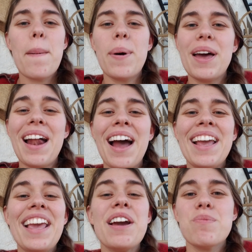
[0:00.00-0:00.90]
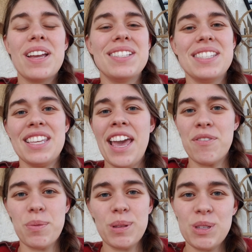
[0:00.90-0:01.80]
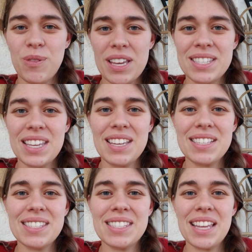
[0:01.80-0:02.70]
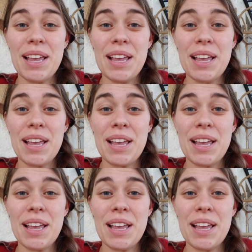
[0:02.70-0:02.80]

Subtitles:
But I can't wait to see everyone's faces